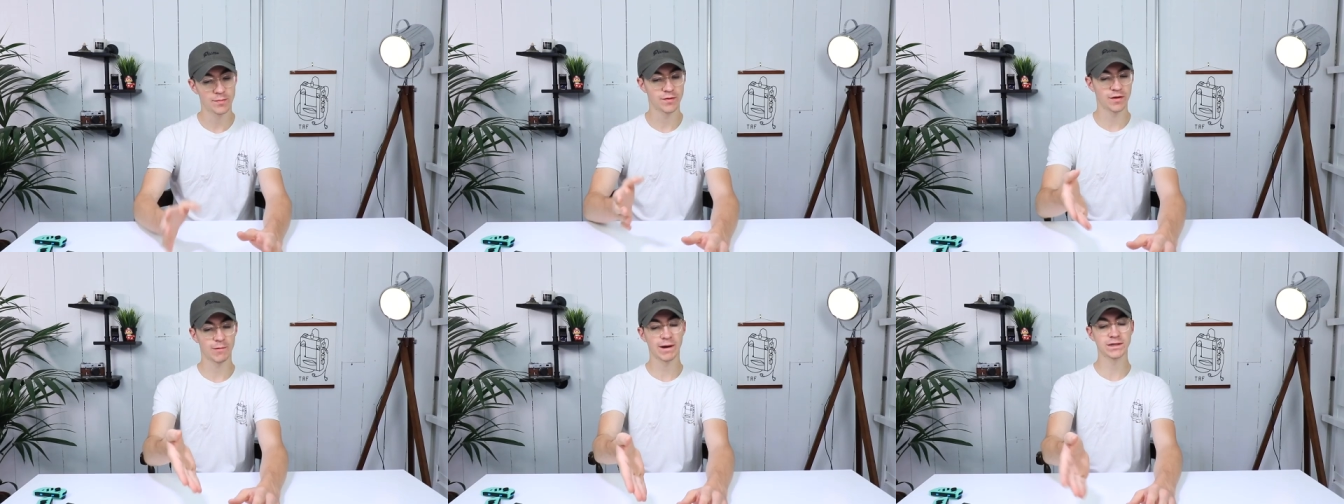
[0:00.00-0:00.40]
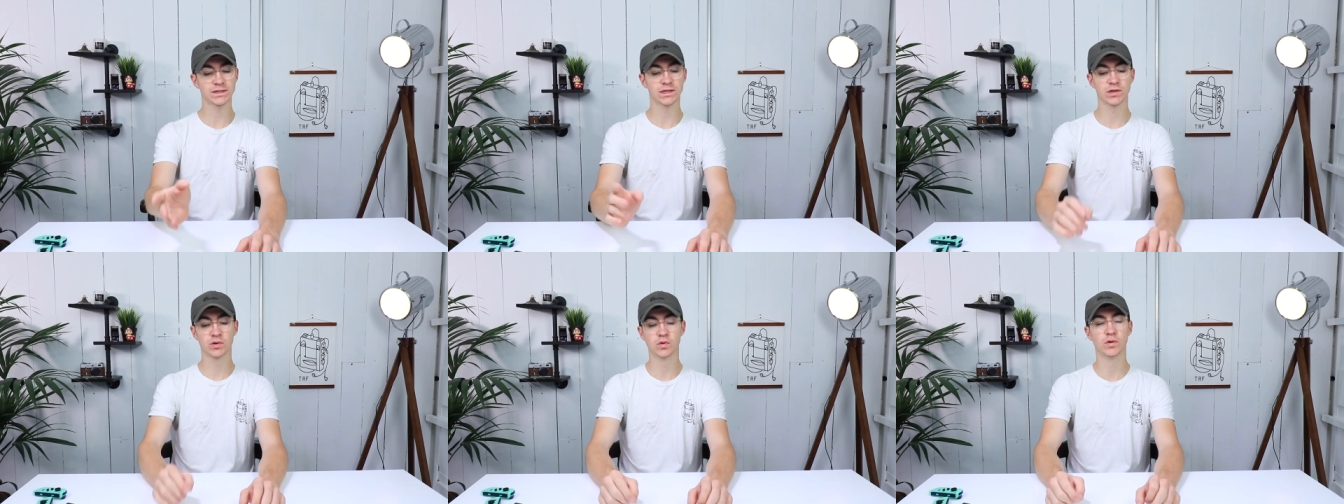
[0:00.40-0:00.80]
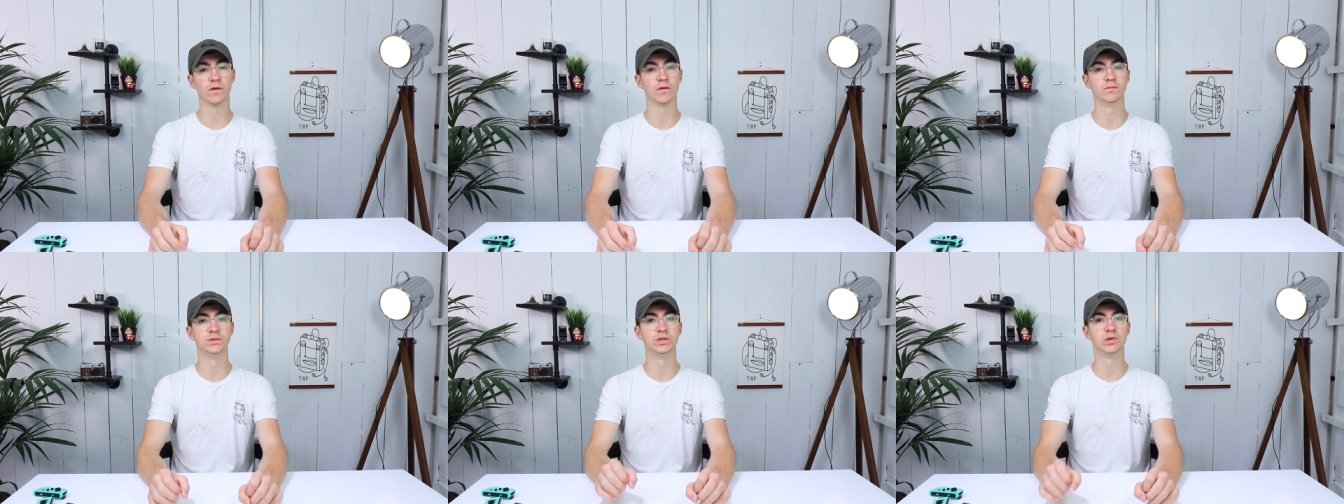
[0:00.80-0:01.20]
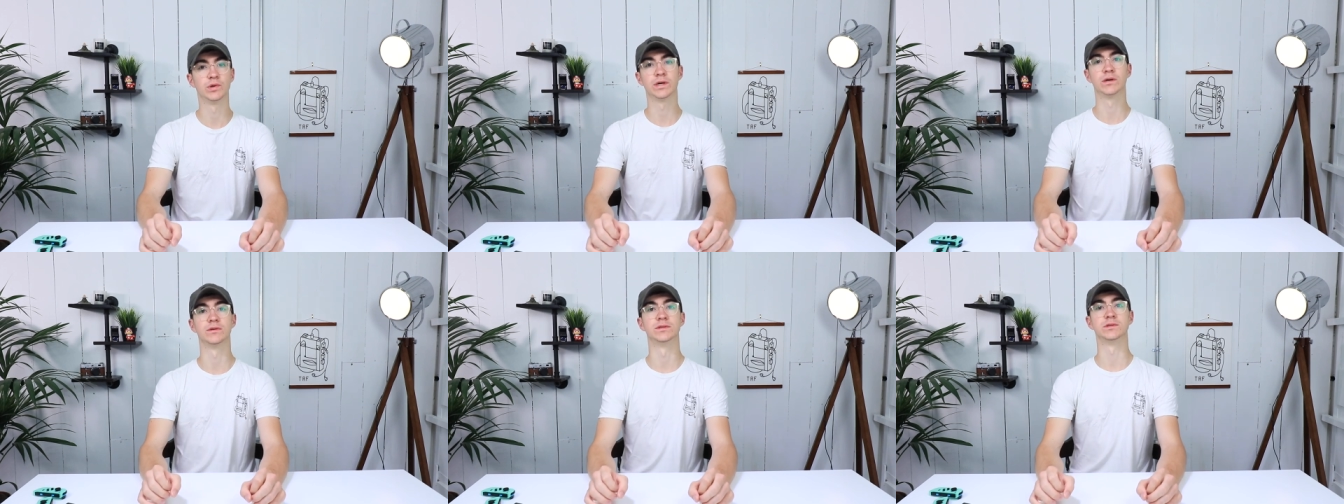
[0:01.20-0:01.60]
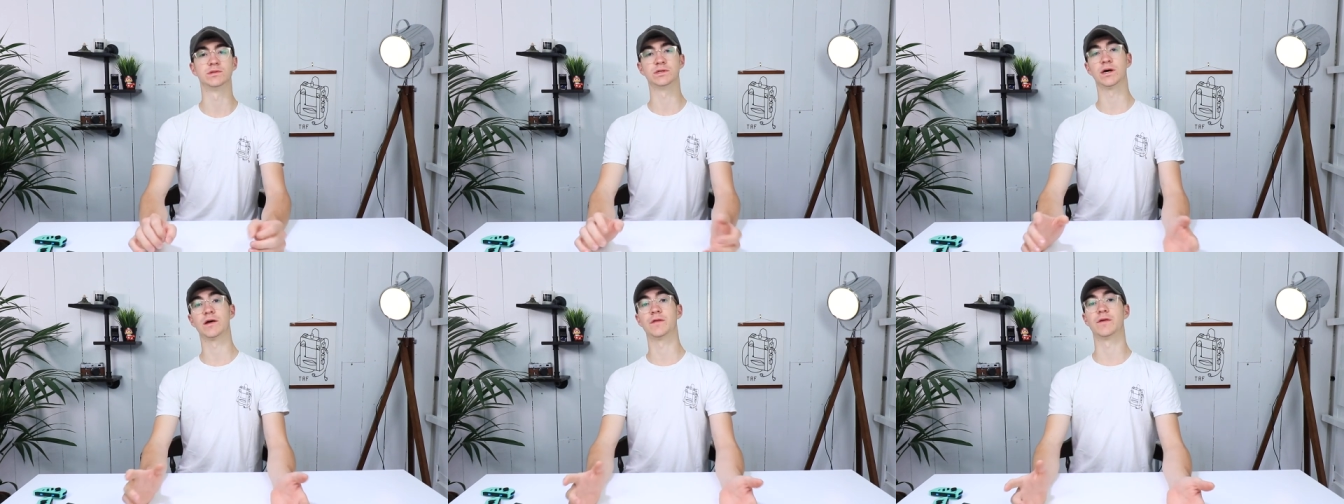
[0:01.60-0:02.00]
but they're actually calling them Joy-Cons,
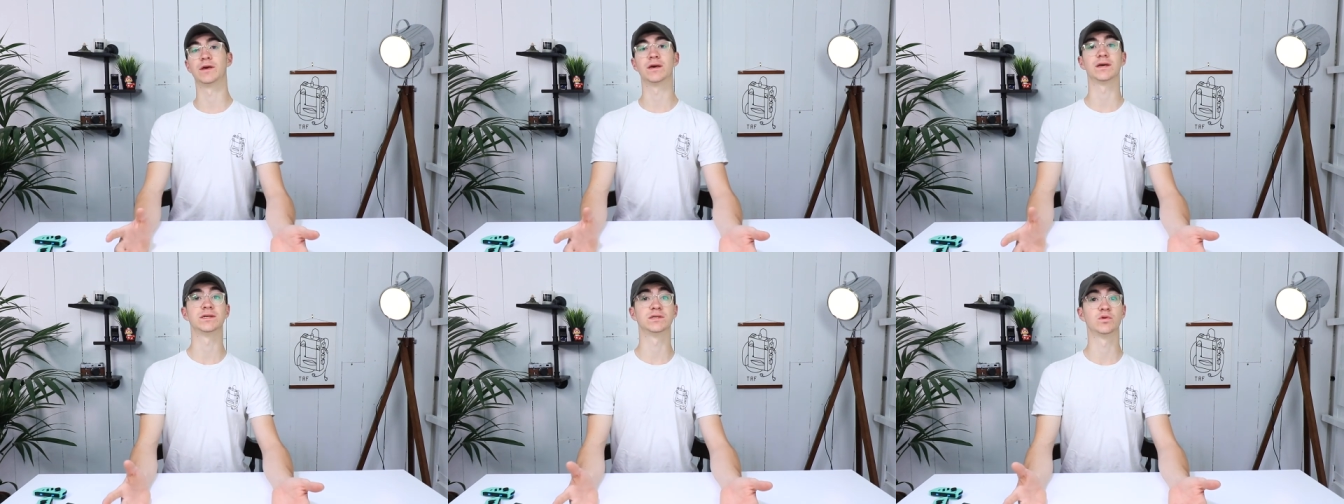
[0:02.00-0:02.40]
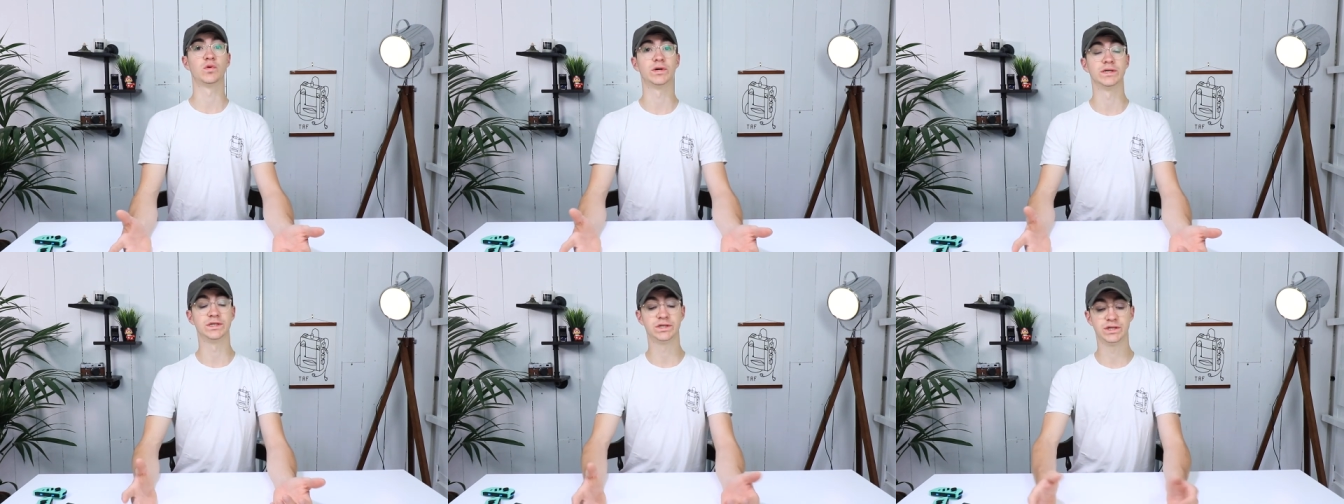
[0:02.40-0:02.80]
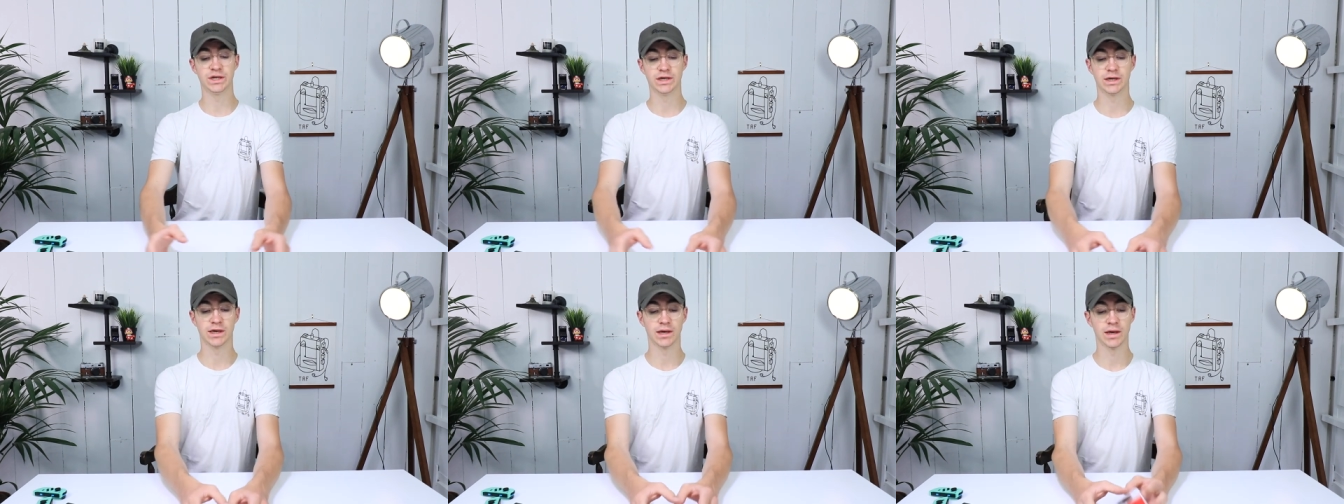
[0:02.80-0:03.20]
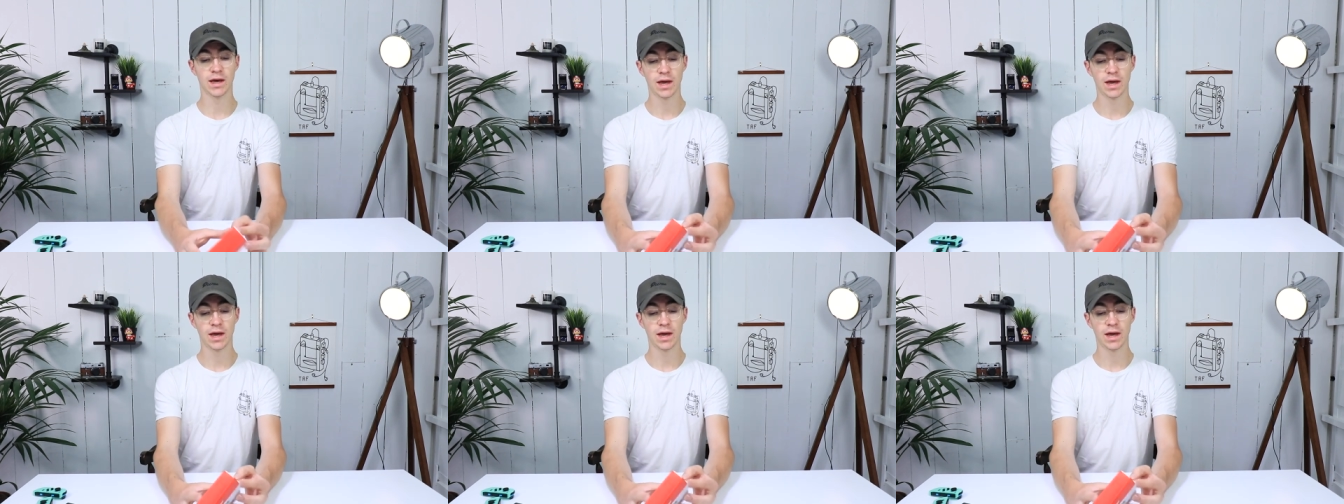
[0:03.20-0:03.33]
which I think is quite cheeky.